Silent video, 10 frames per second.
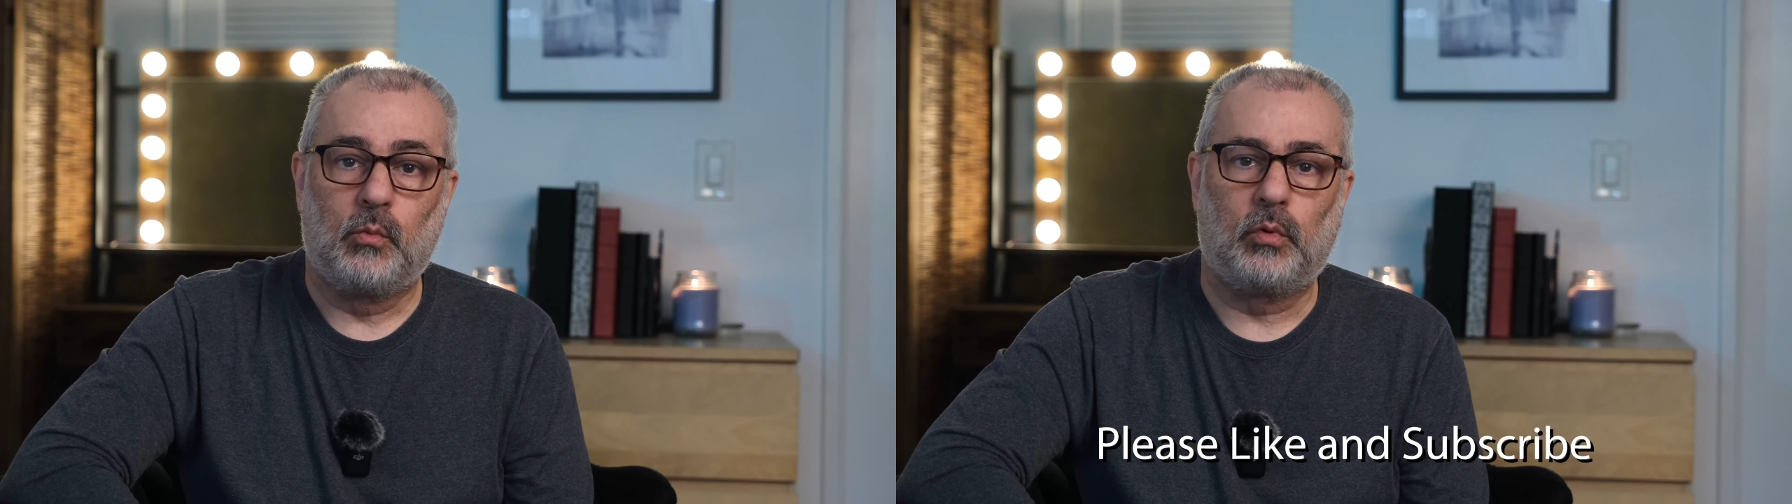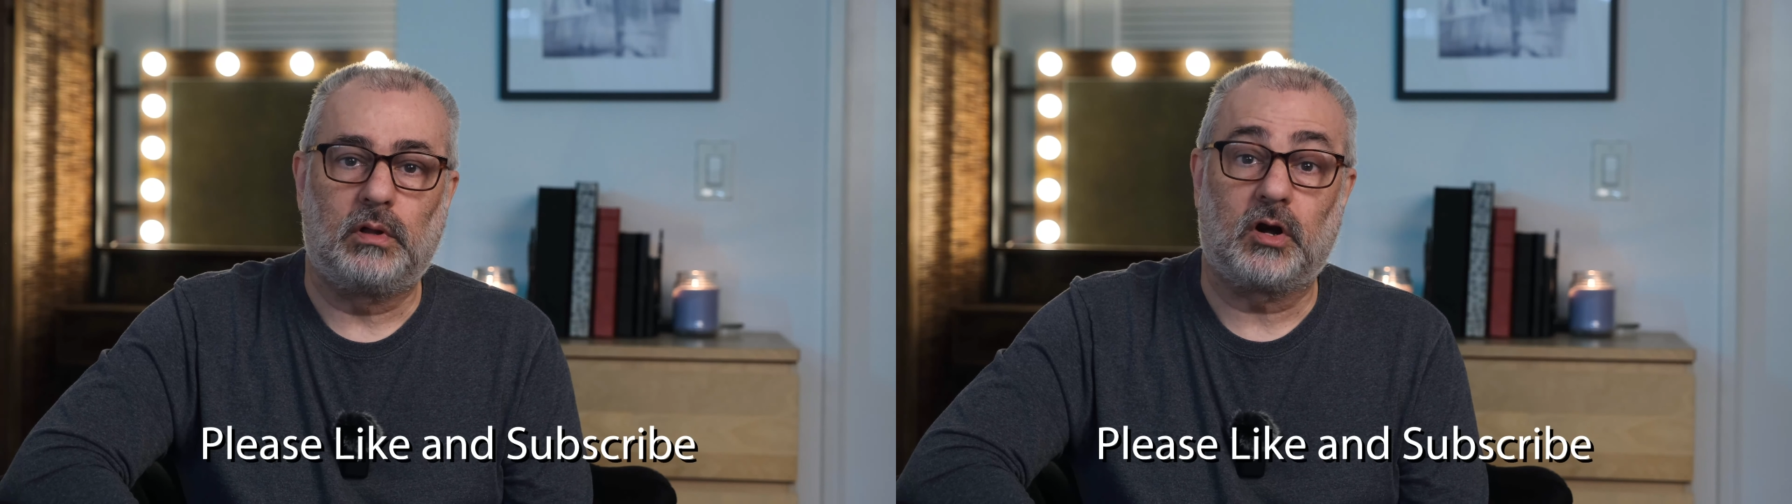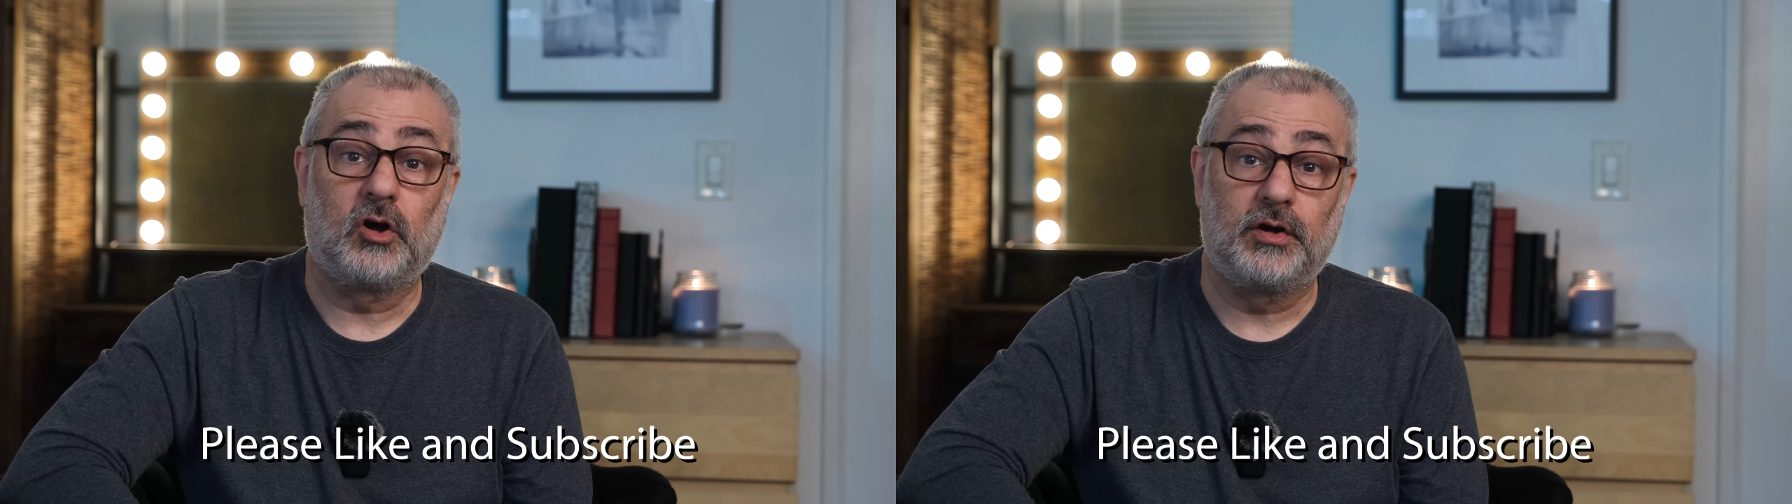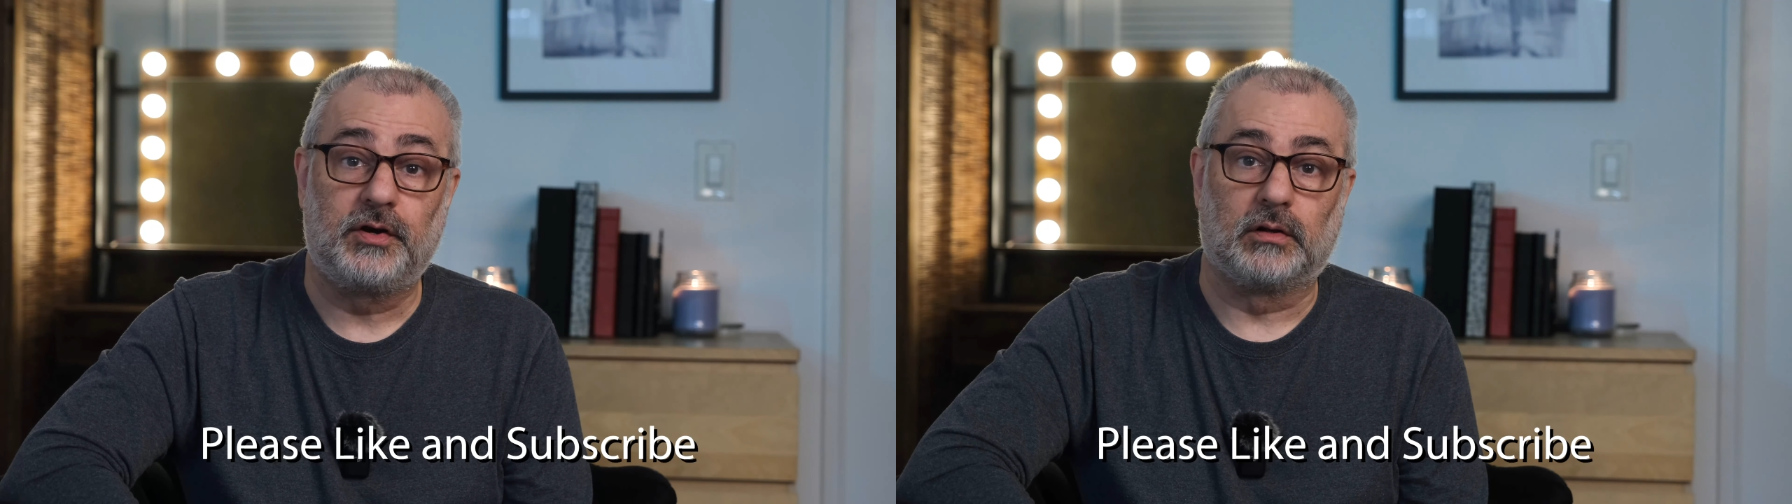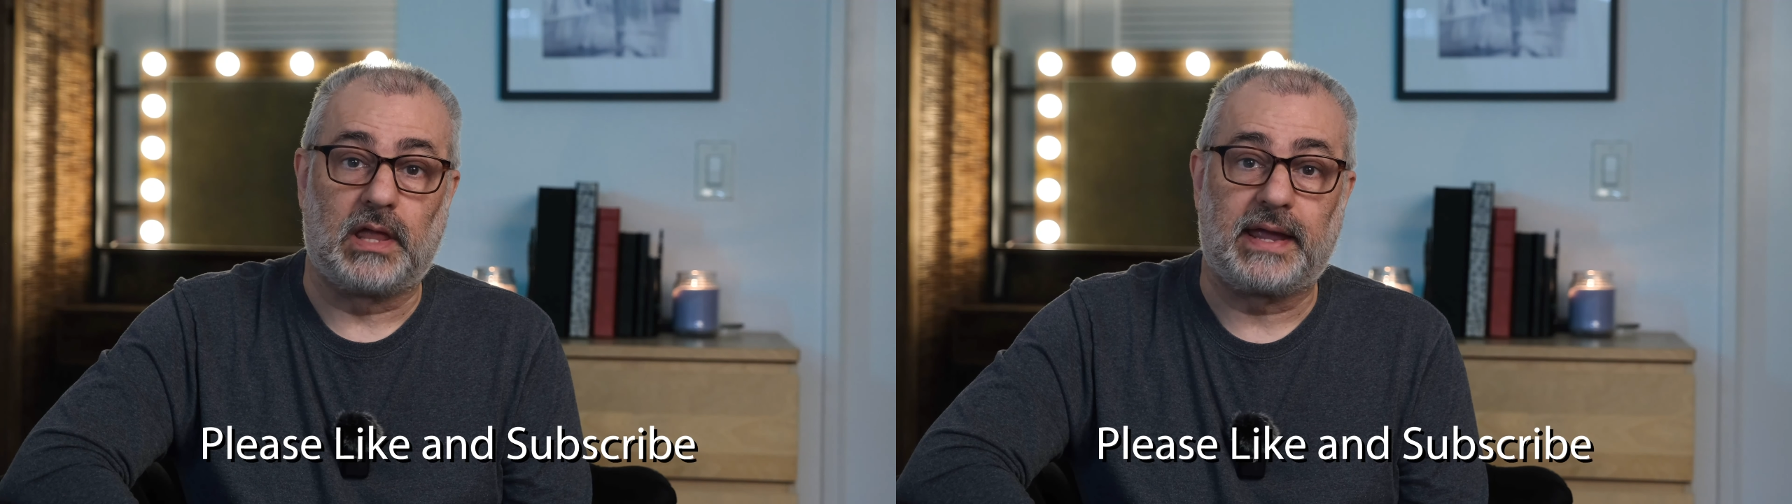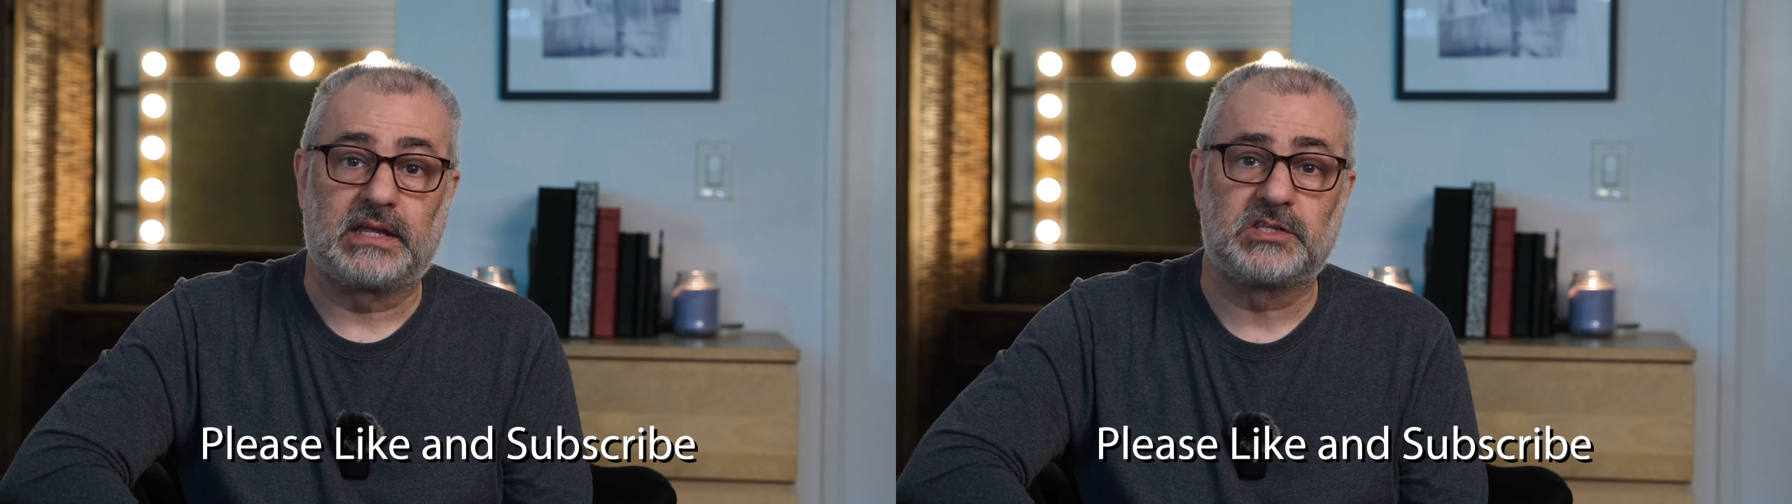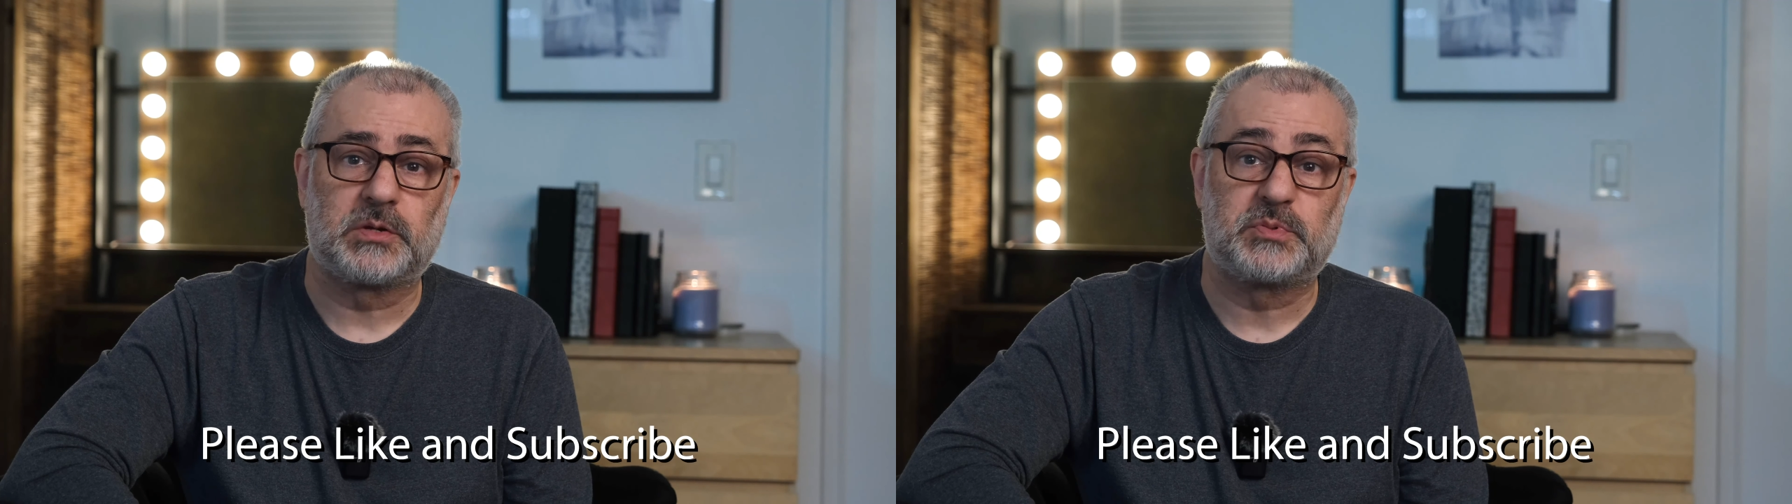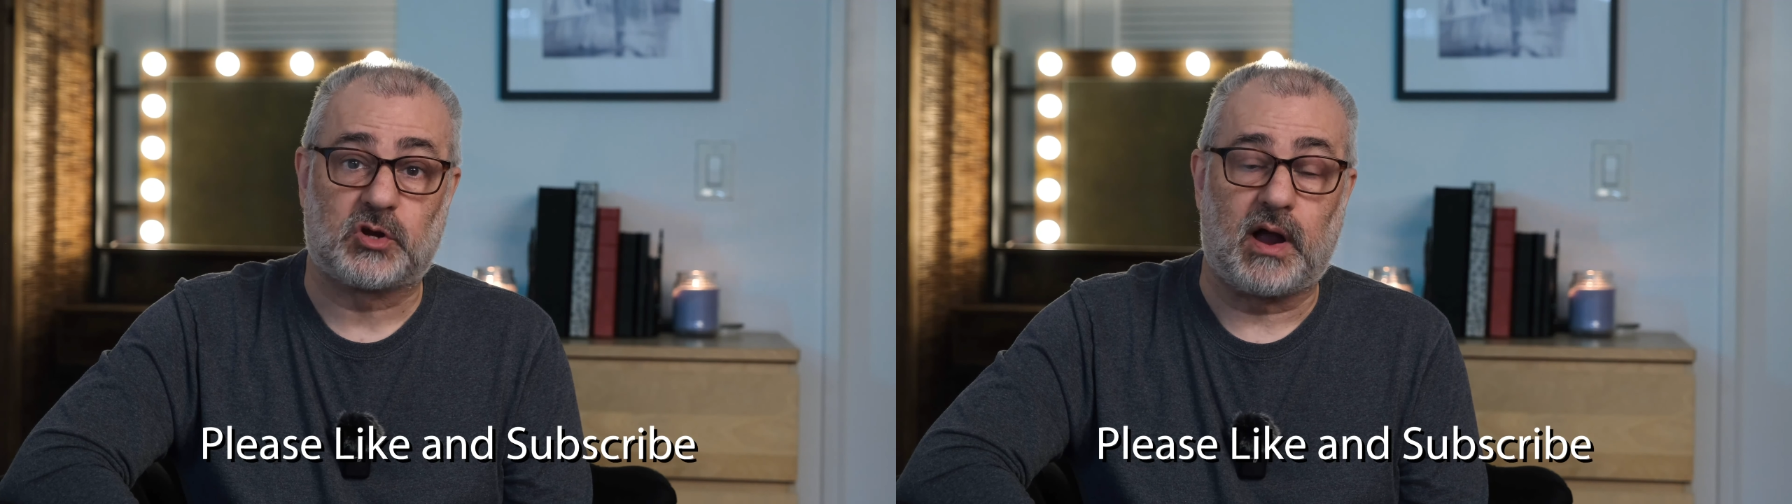will earn your like and
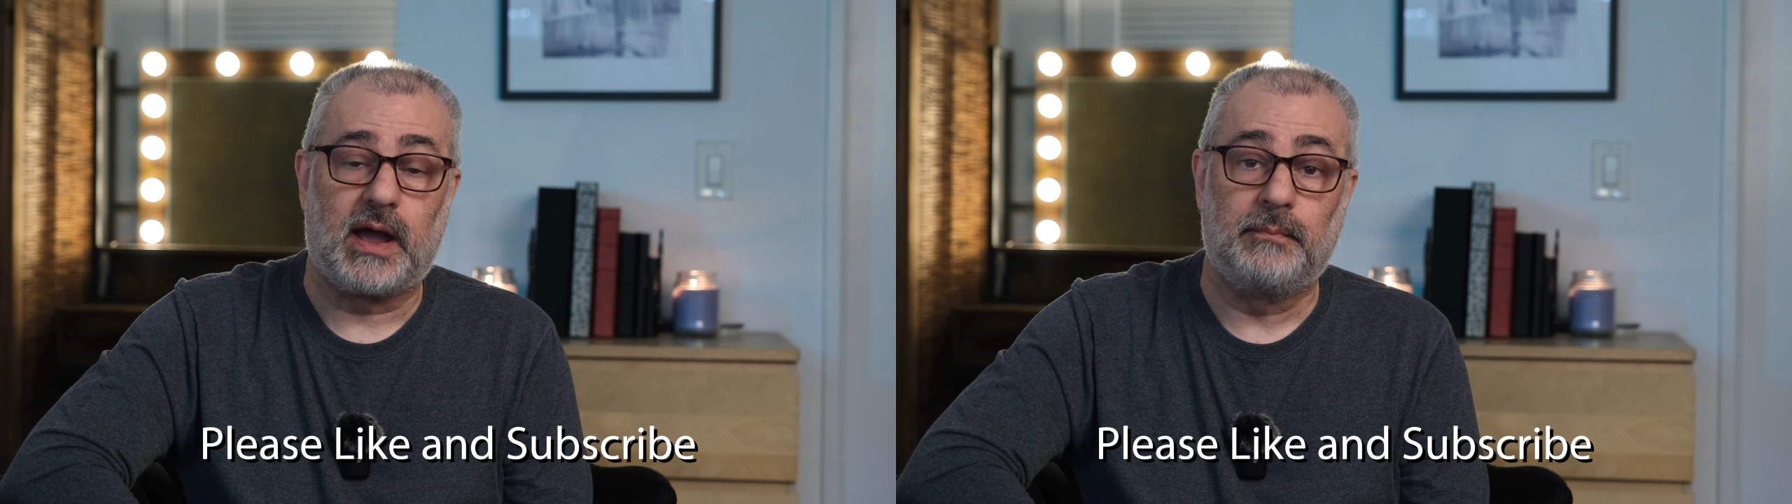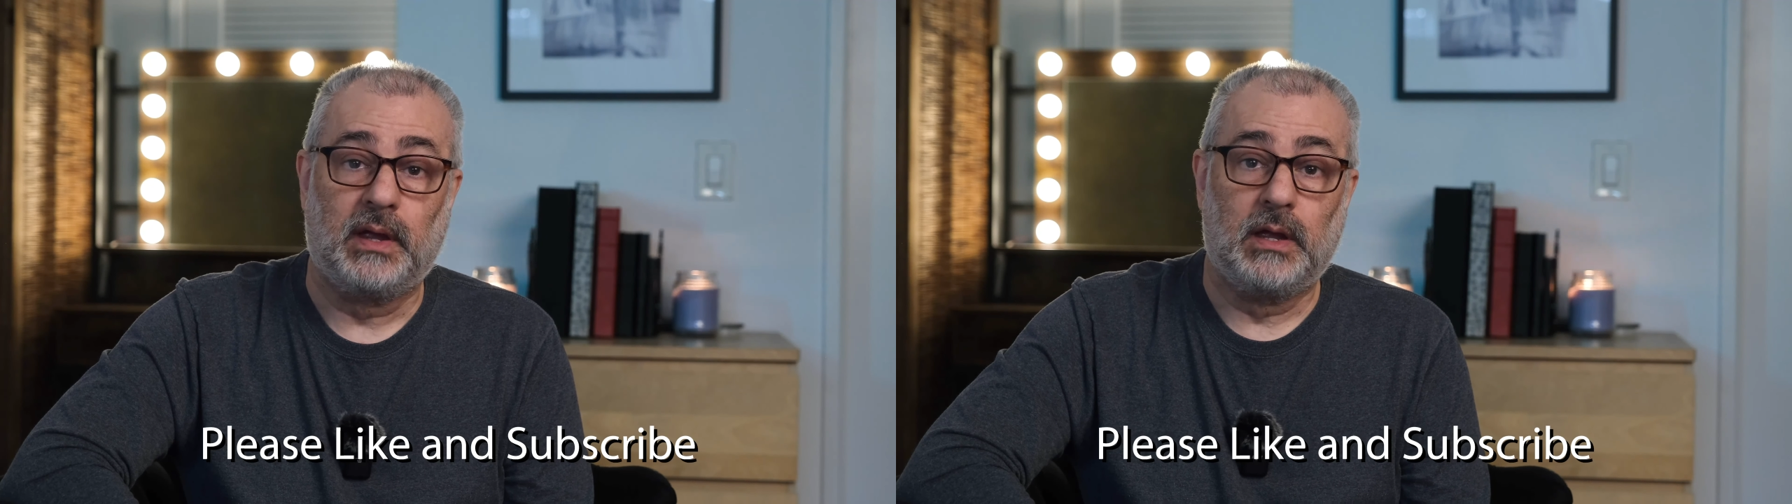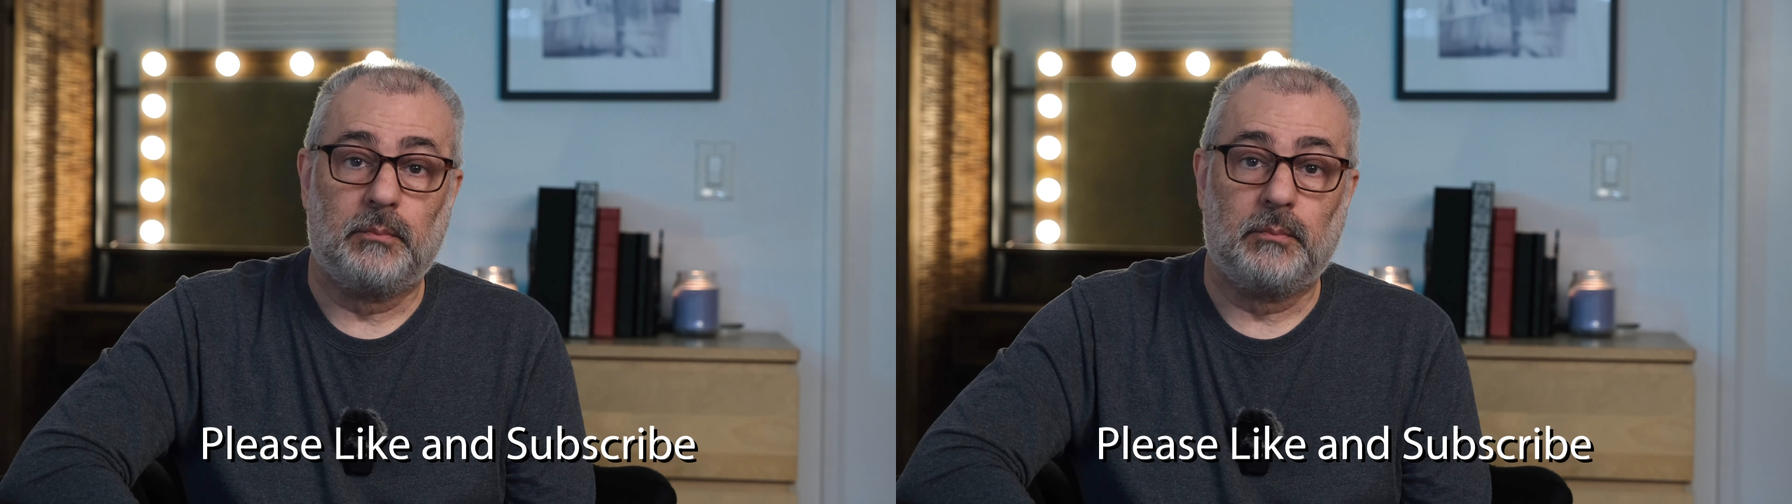subscribe